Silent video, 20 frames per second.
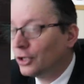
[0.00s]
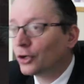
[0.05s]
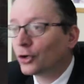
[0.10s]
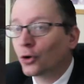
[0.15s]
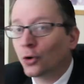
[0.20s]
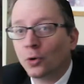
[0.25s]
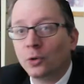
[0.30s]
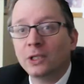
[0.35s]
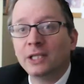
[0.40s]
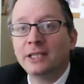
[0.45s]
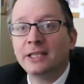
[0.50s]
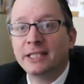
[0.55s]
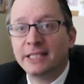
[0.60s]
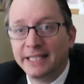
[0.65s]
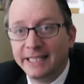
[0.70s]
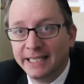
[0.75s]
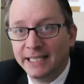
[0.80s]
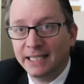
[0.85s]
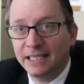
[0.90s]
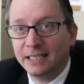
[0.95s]

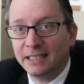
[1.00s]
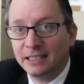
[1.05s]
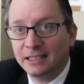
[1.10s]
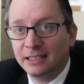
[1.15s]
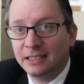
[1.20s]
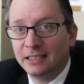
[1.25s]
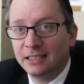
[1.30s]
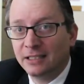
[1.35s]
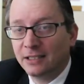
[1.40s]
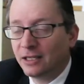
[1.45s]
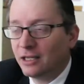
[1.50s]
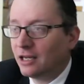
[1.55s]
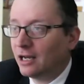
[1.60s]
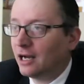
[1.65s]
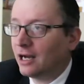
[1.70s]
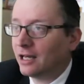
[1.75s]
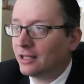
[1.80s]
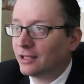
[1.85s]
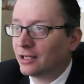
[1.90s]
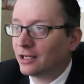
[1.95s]
Golondrina.
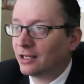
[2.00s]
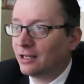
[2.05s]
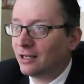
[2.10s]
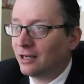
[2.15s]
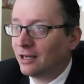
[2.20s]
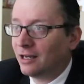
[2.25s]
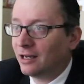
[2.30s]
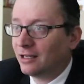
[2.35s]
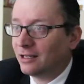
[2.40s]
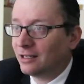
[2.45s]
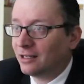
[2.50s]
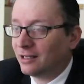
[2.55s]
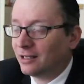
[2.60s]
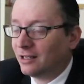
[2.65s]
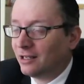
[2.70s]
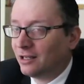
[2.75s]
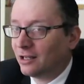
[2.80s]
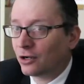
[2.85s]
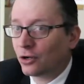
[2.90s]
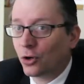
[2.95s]

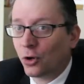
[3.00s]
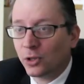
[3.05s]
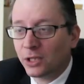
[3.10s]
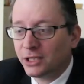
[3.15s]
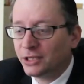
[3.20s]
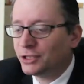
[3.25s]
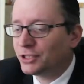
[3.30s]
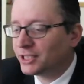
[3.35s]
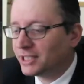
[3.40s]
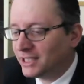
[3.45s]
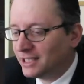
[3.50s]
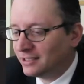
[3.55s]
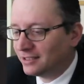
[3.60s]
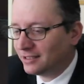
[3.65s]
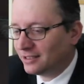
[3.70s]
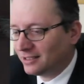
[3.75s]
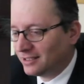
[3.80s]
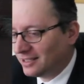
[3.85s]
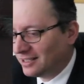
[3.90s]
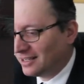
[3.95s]
La
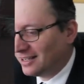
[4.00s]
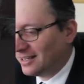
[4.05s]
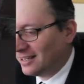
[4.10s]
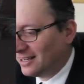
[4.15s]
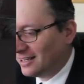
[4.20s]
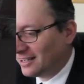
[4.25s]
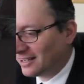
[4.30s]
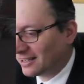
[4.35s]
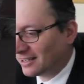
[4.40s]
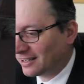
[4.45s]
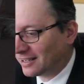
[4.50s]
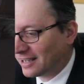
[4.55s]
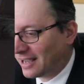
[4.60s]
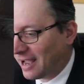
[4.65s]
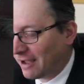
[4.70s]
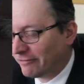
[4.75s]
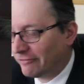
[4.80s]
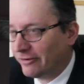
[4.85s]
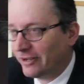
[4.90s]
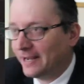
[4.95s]
Golondrina
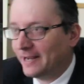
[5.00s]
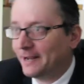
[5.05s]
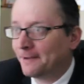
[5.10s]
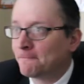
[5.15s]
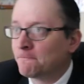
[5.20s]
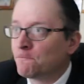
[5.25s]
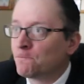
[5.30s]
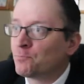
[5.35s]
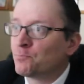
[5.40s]
Cafe,